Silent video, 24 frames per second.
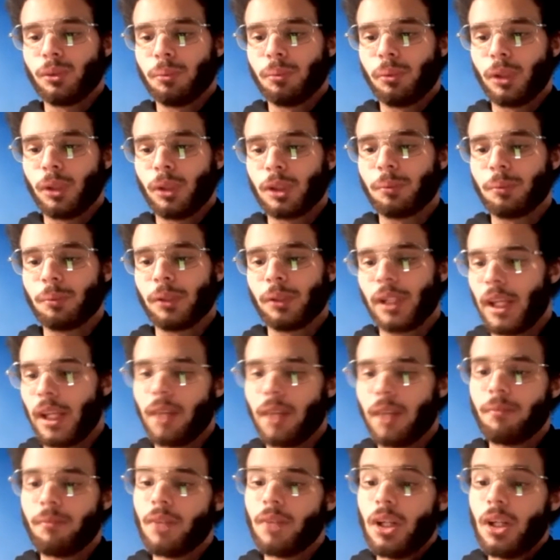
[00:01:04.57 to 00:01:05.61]
points per
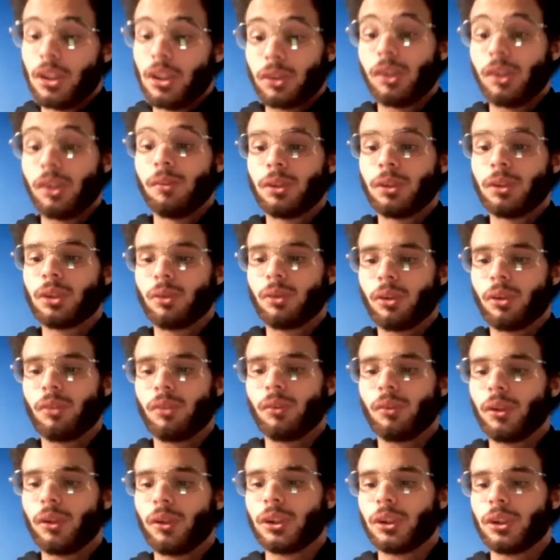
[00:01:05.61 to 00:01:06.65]
game. So he was doing a
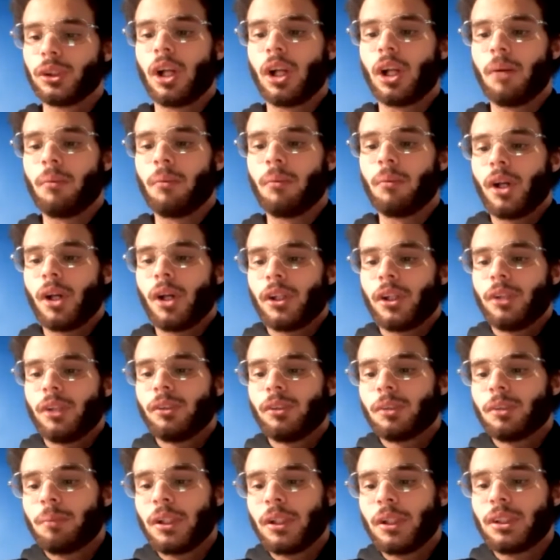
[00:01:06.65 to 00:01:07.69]
really good job, Mario. He
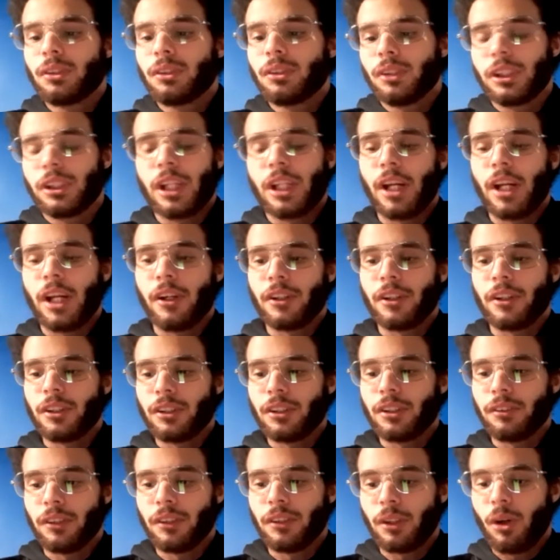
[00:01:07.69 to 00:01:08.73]
was basically carrying the
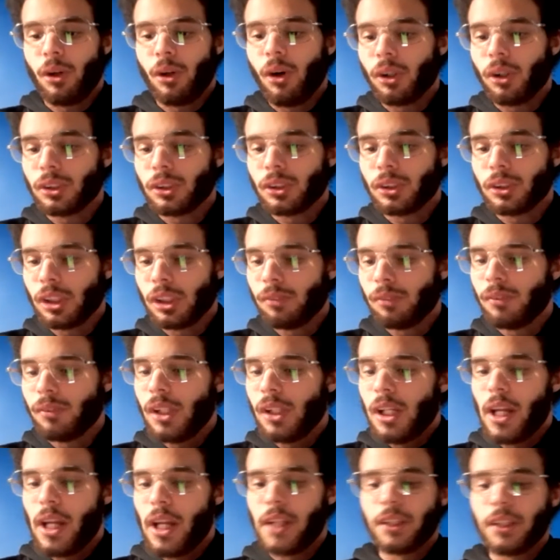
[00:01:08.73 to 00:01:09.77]
Atlanta Hawks team,
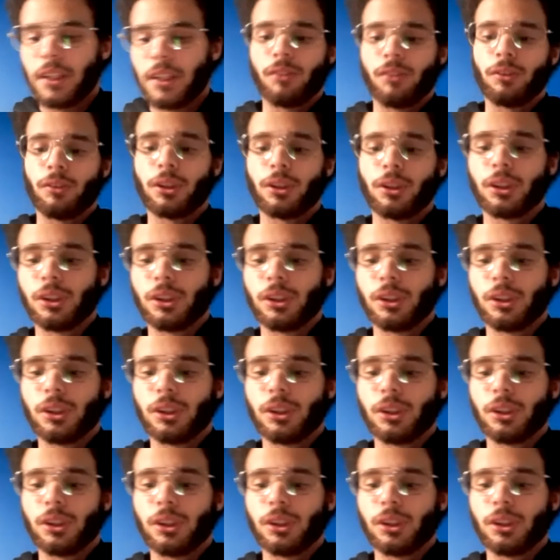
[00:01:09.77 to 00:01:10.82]
and he did a really good job.
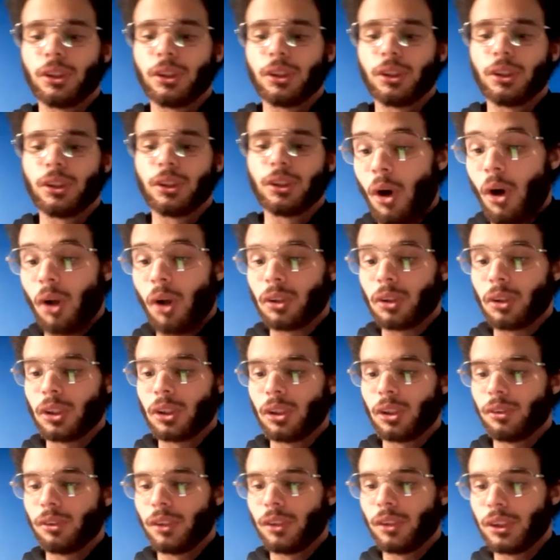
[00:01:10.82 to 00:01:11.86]
Overall, the
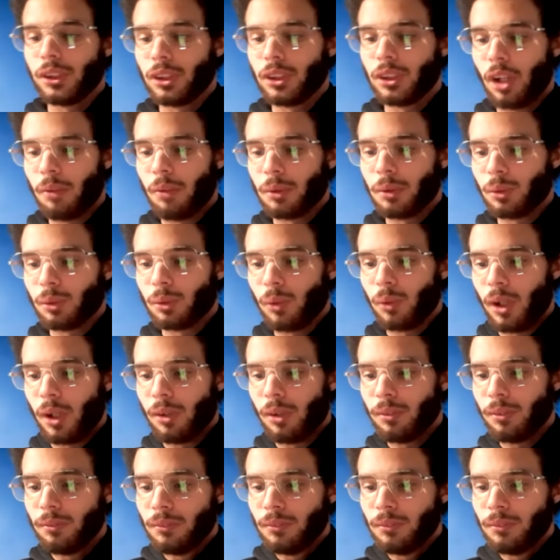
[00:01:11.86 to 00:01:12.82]
Hawks did a great job as well.